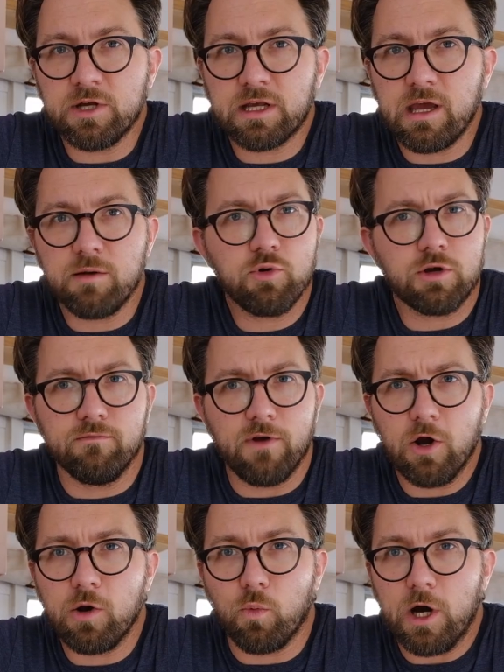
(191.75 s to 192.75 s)
in a camper can
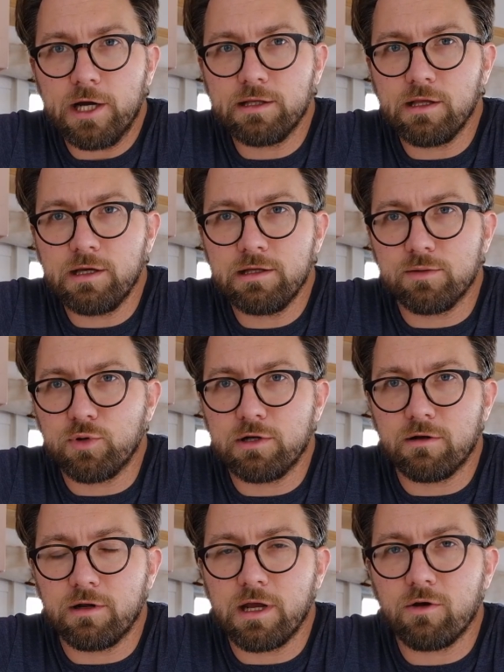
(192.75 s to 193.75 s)
vary widely depending
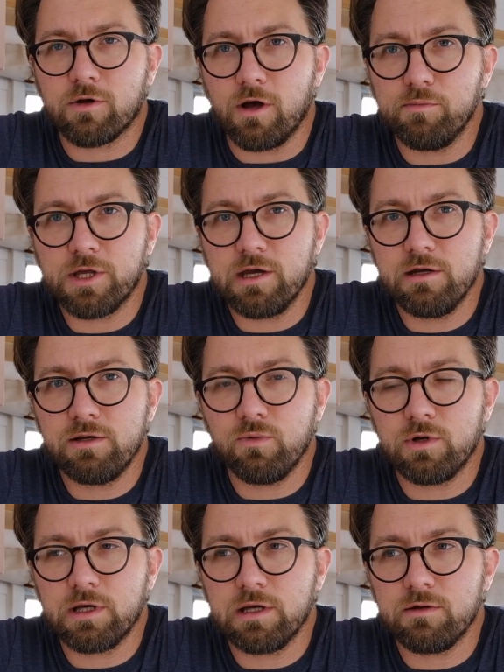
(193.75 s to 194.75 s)
on how complicated you
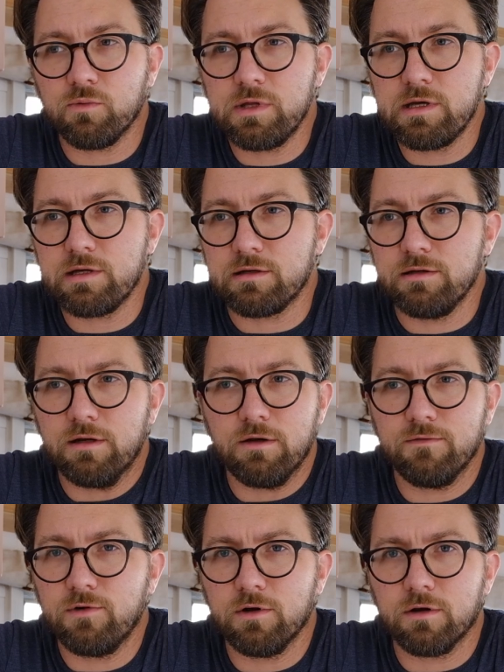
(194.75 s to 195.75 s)
want to get with it.
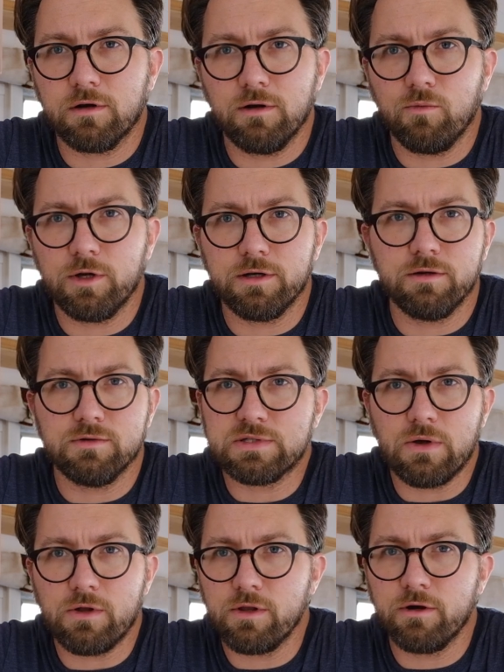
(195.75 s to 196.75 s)
If you're going to want to do
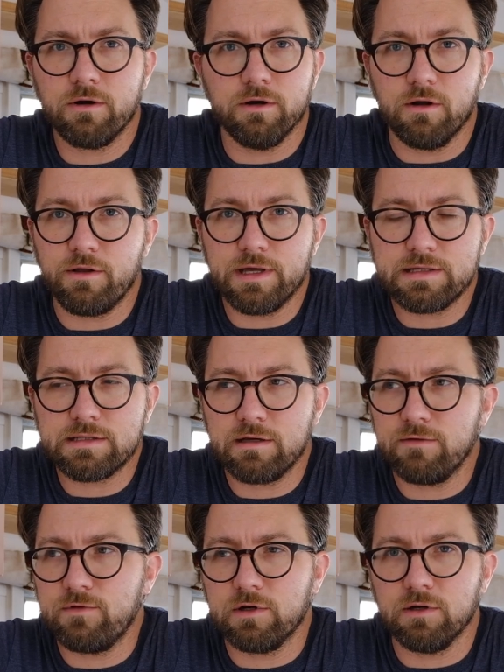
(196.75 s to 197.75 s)
solar and all that
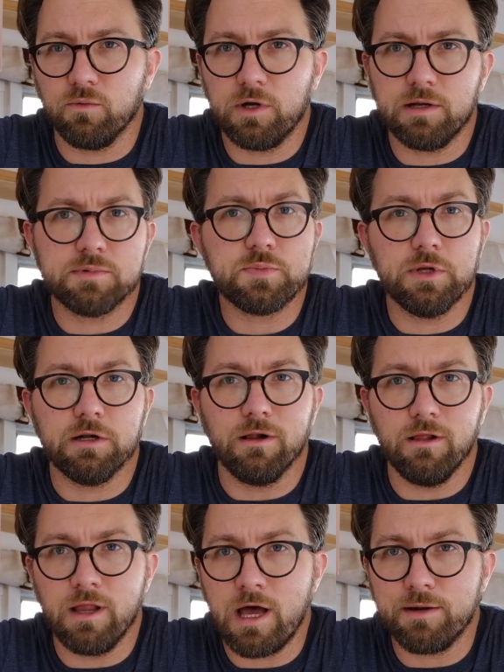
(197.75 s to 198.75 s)
stuff, you're going to wind up spending
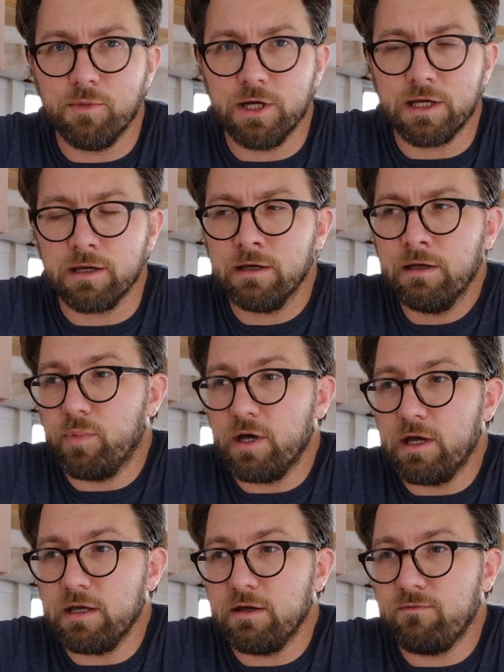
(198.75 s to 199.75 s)
a lot of money.
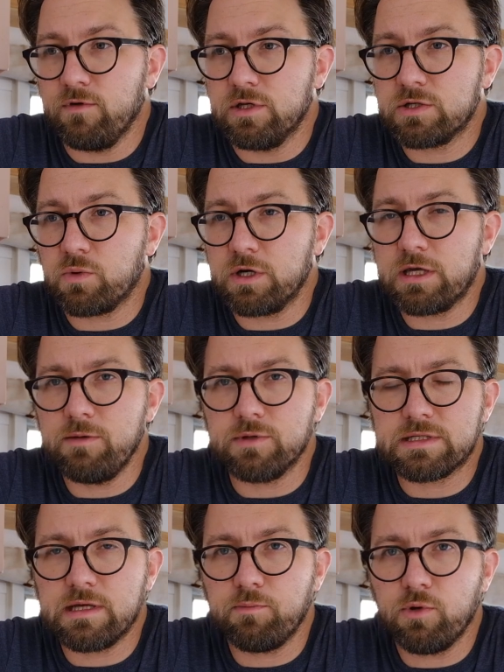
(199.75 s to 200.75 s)
But if you just want to keep
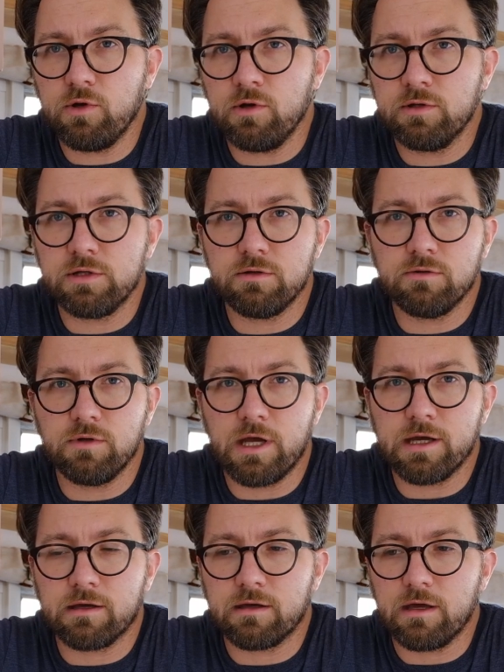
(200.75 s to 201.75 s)
it simple, do
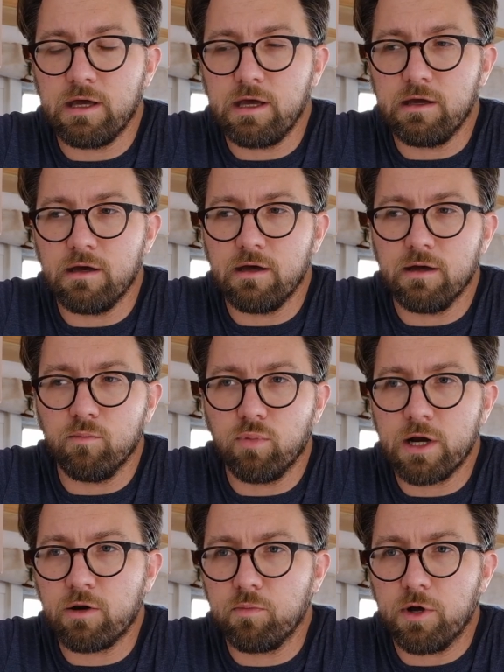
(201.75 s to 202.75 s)
like a
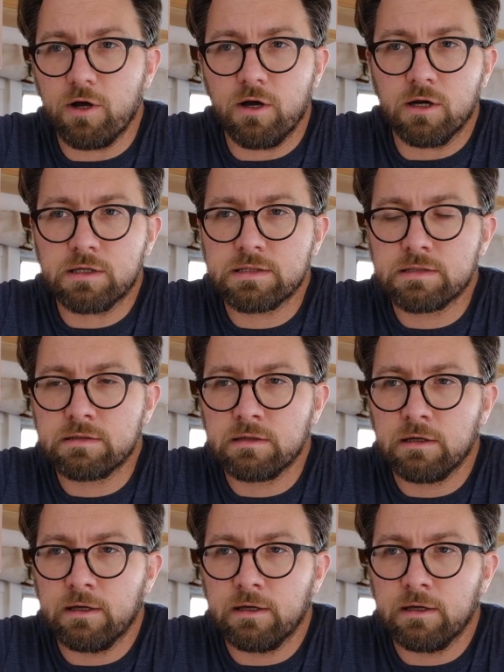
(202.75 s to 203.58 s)
breaker box,